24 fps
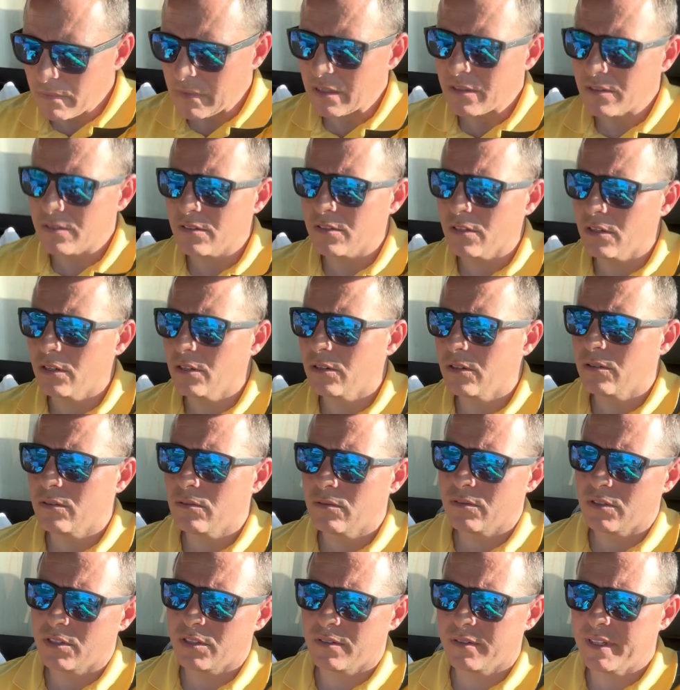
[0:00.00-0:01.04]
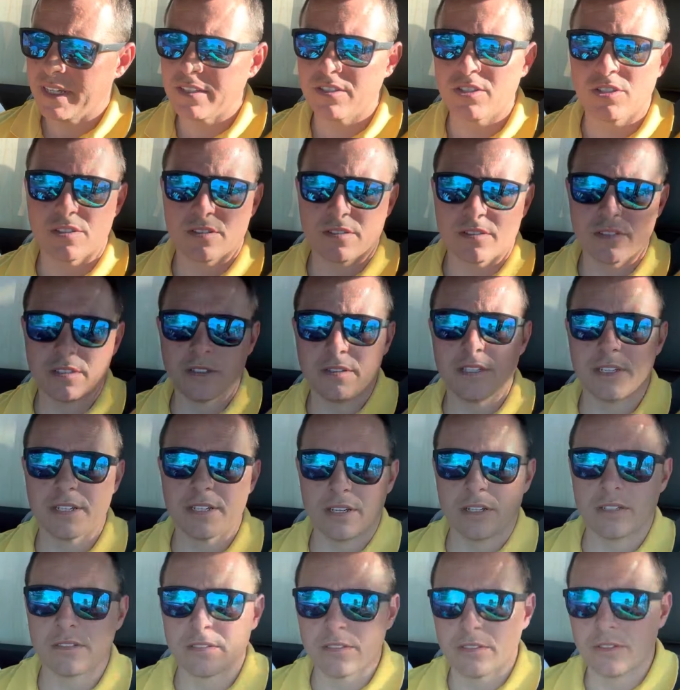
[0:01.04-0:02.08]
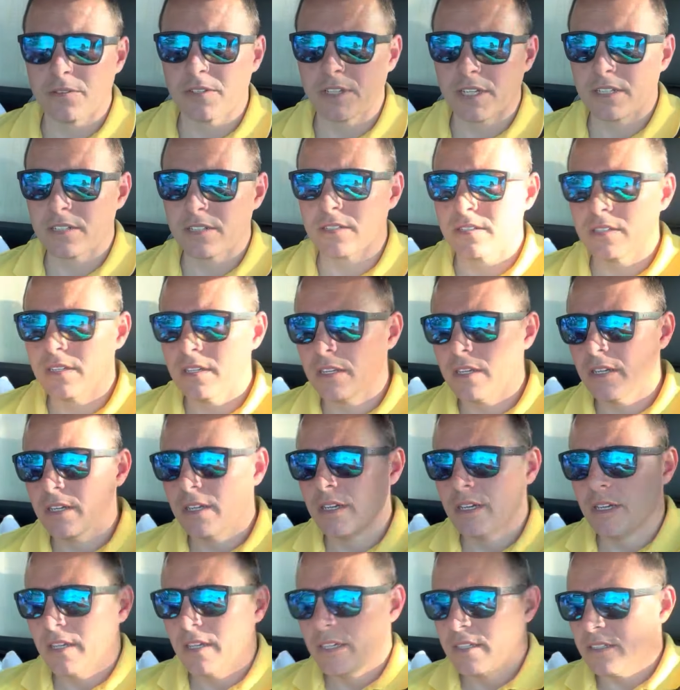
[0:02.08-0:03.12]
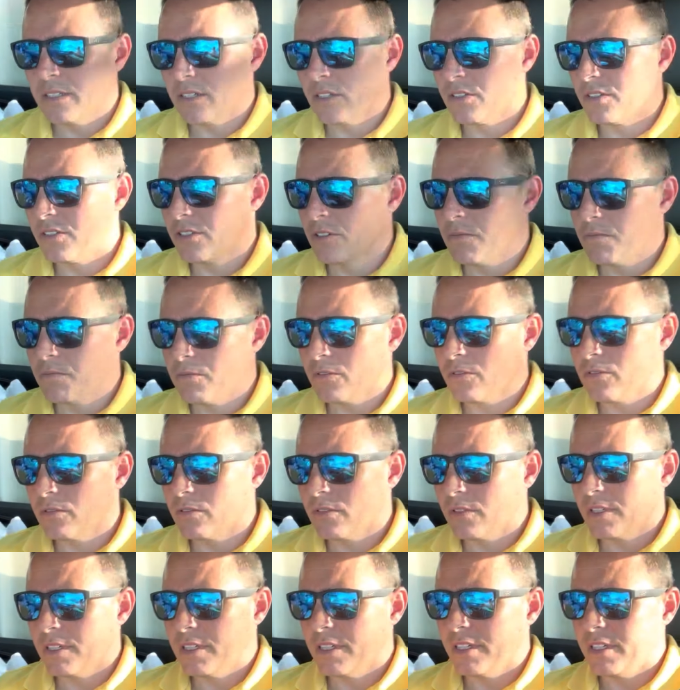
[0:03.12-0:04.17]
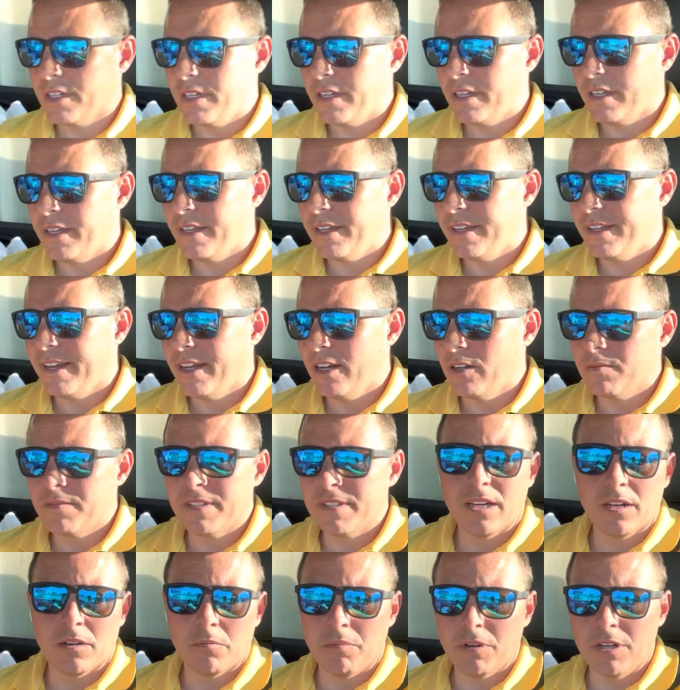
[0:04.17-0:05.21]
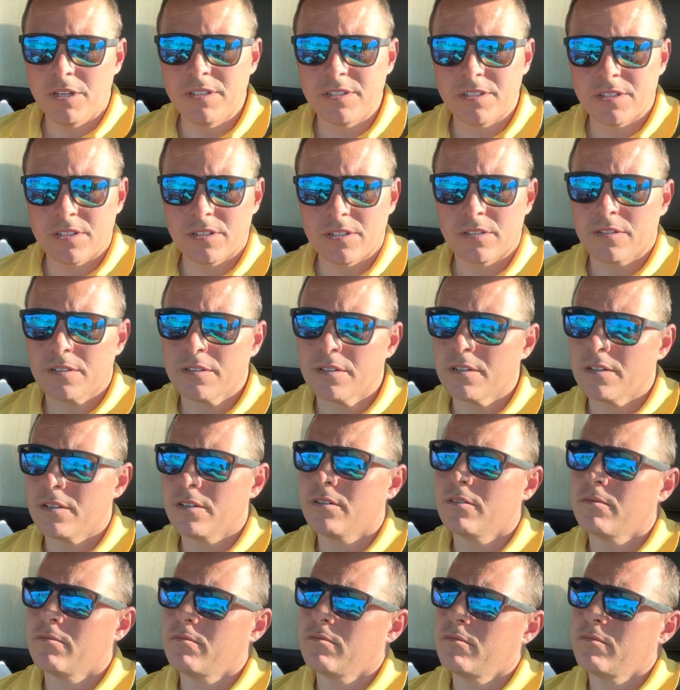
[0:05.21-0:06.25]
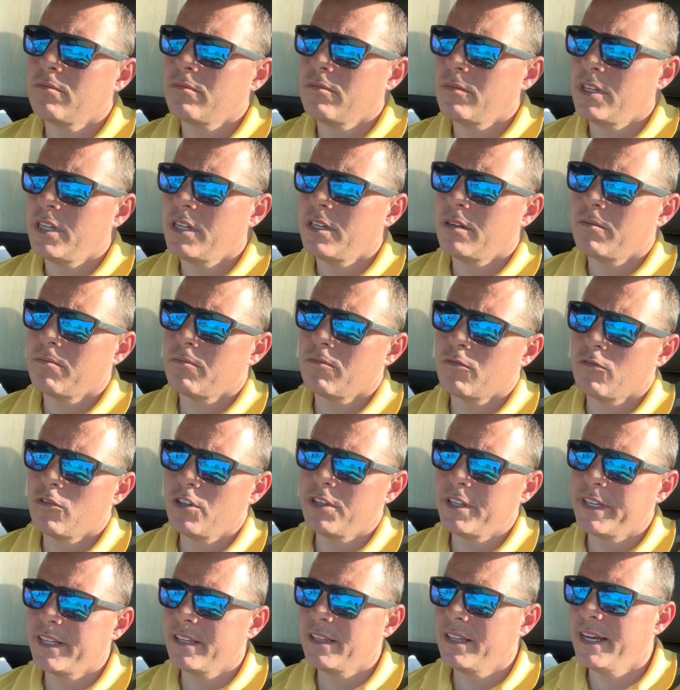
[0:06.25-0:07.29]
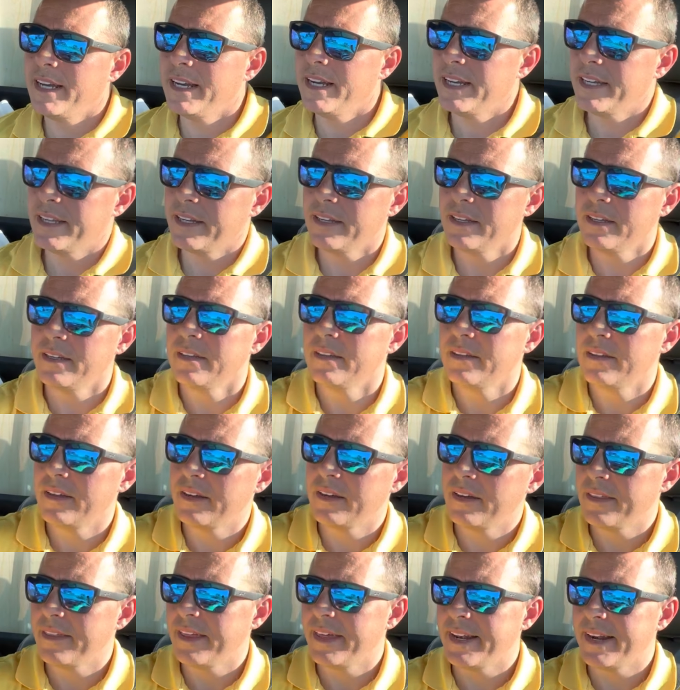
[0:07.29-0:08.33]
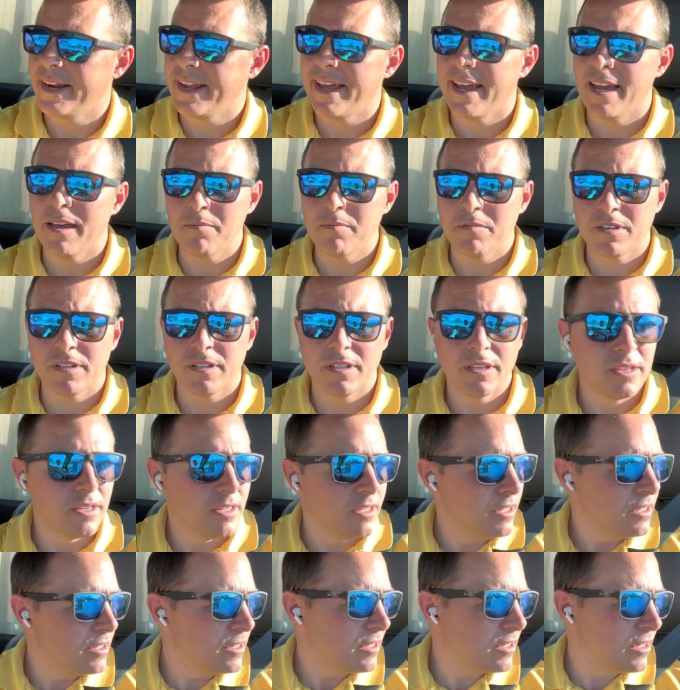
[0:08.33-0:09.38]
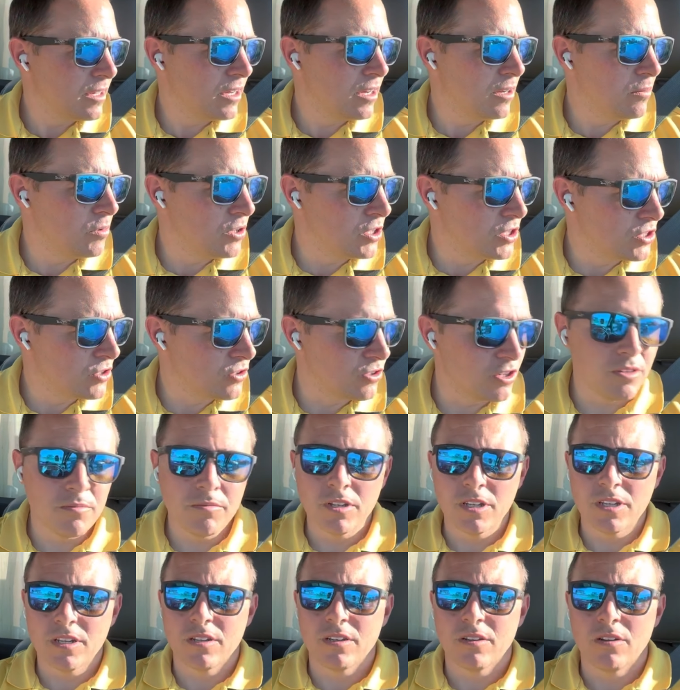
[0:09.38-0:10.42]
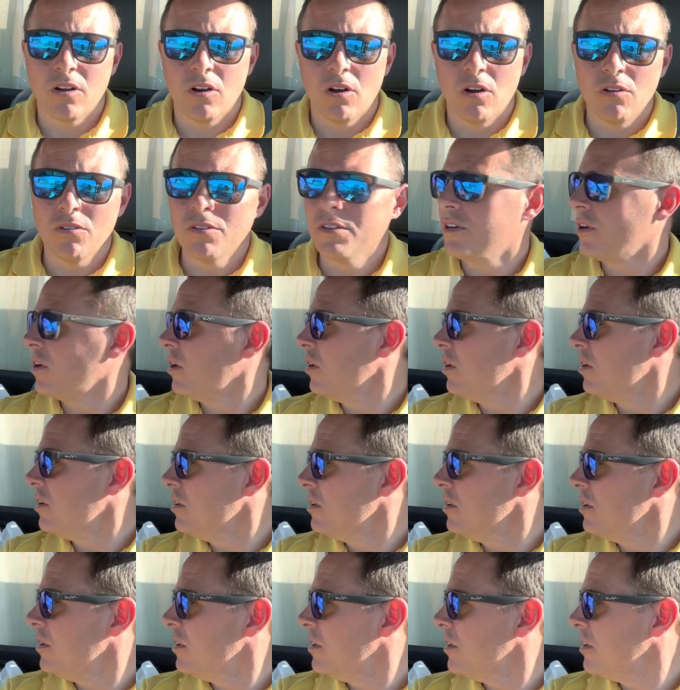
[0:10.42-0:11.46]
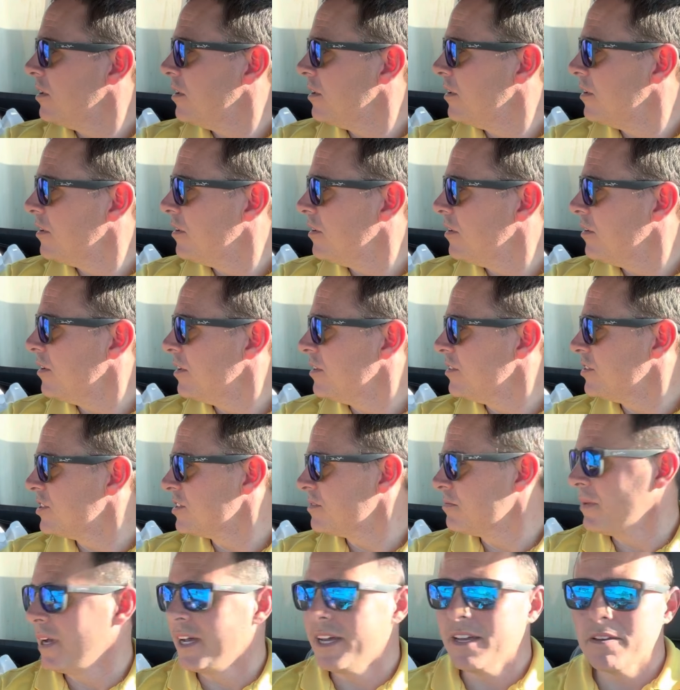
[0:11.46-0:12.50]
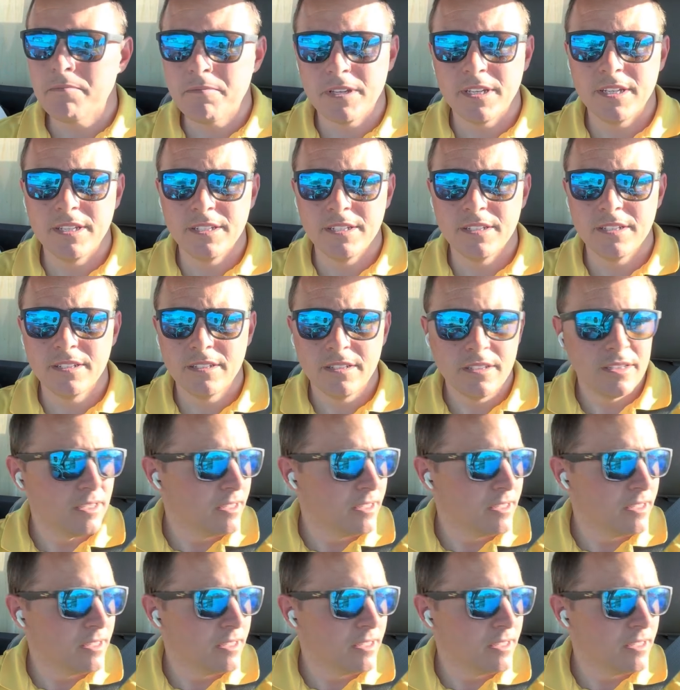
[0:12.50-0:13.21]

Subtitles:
So that's just in the Augusta location. So it helped out a bunch, and I'm really glad that it happened. But treatment, all in all, in just my opinion,